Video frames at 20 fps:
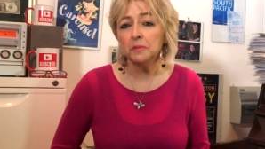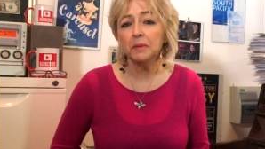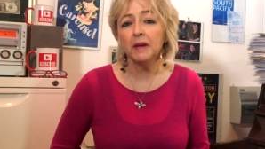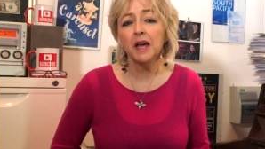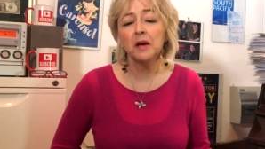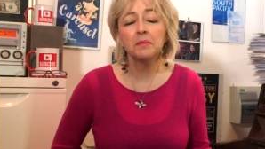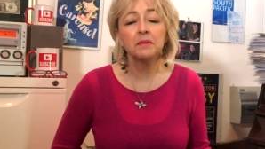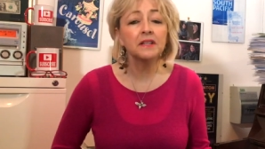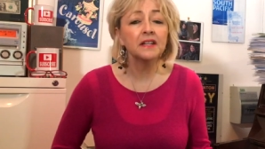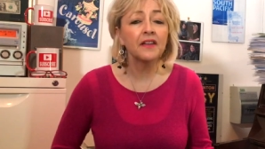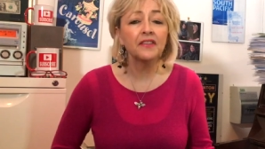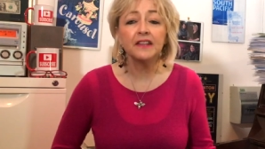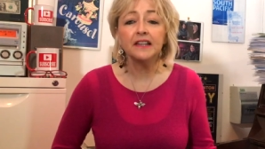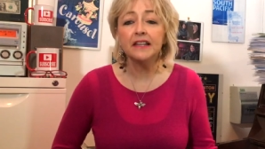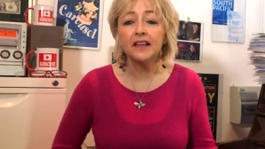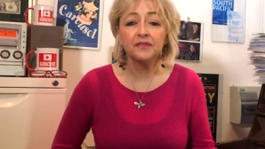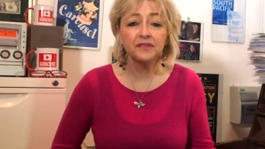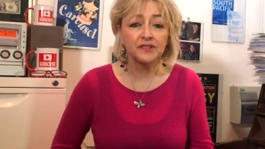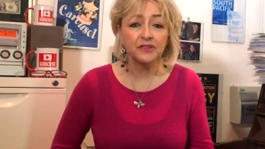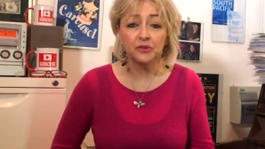become another
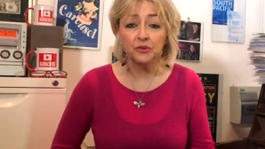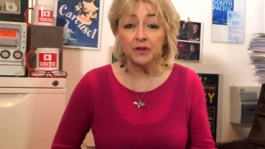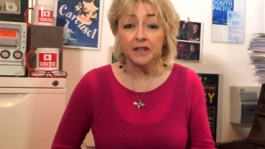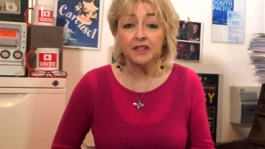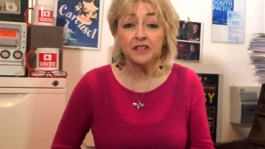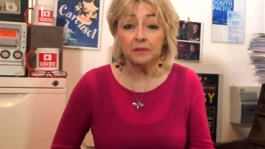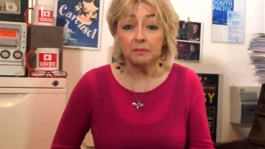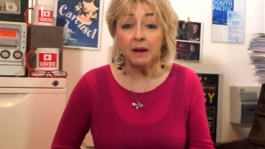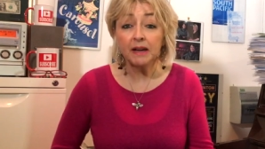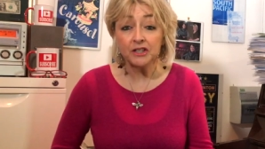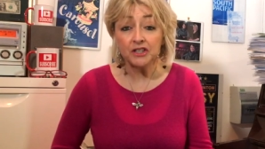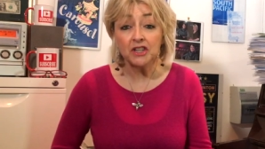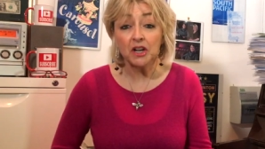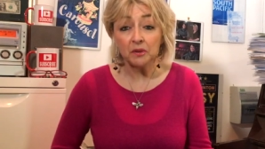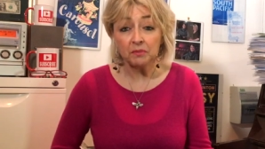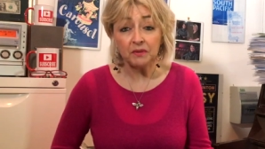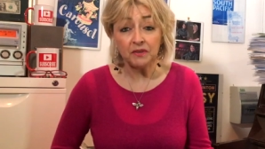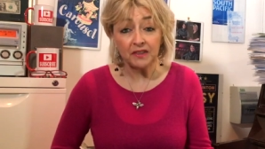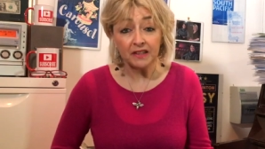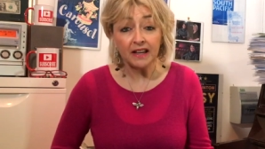love story to match
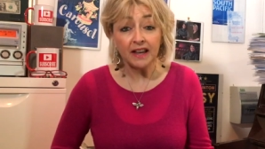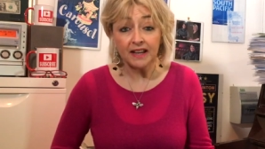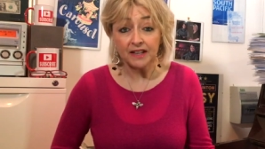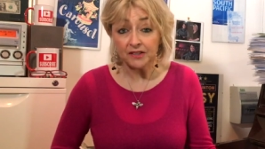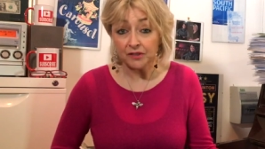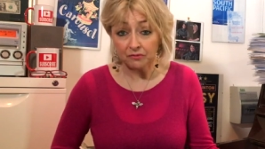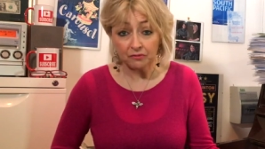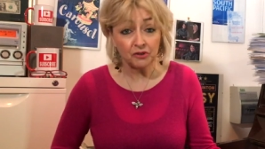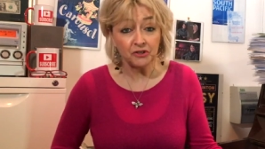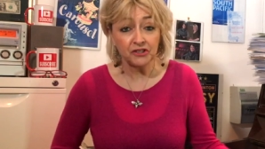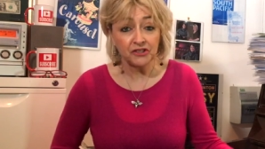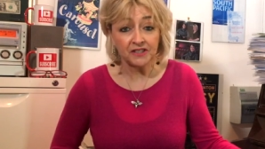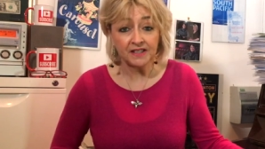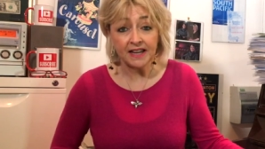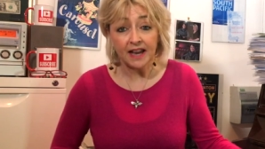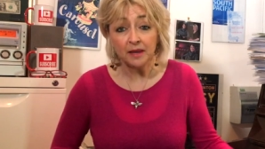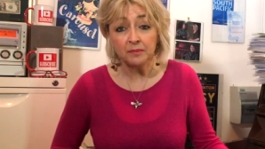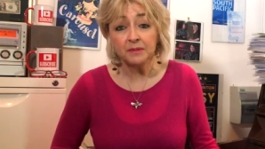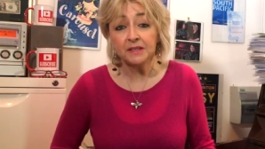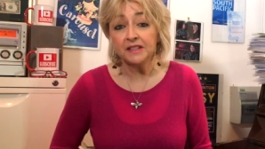up with the likes of Rodgers and
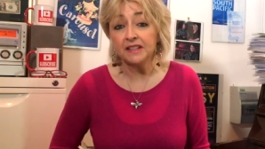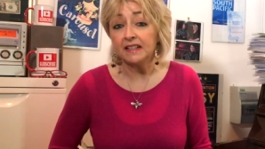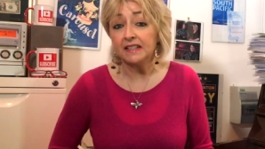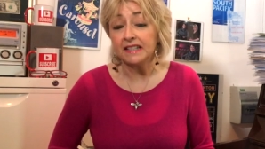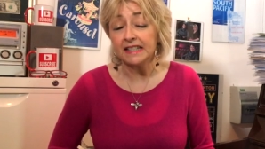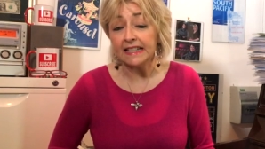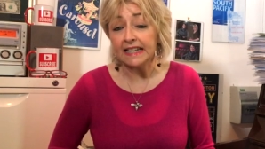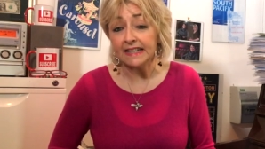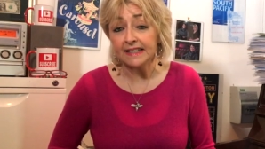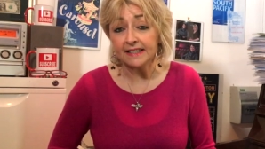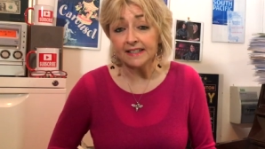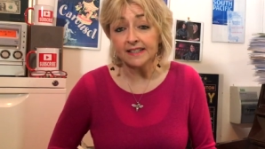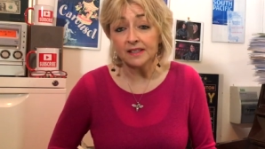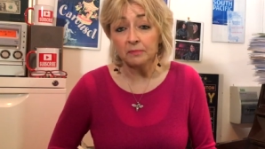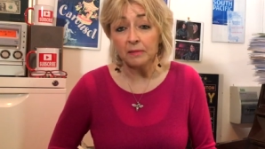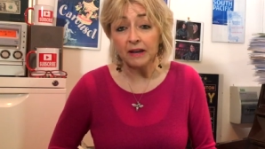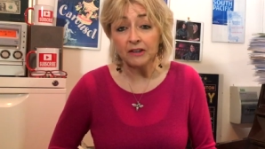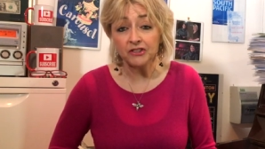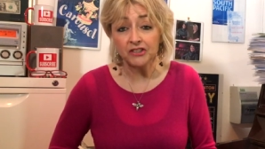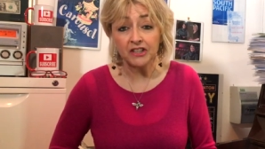Hammerstein's latest
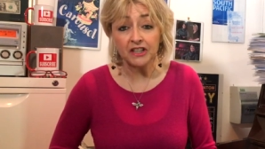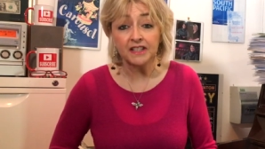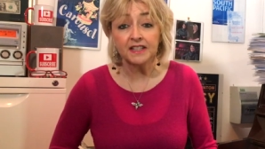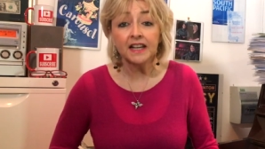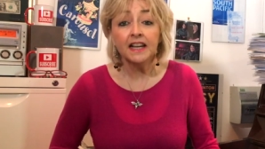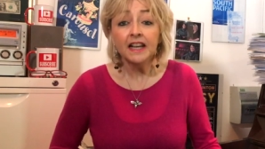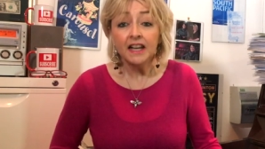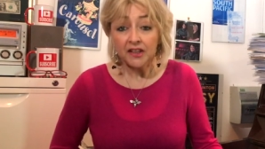smash hit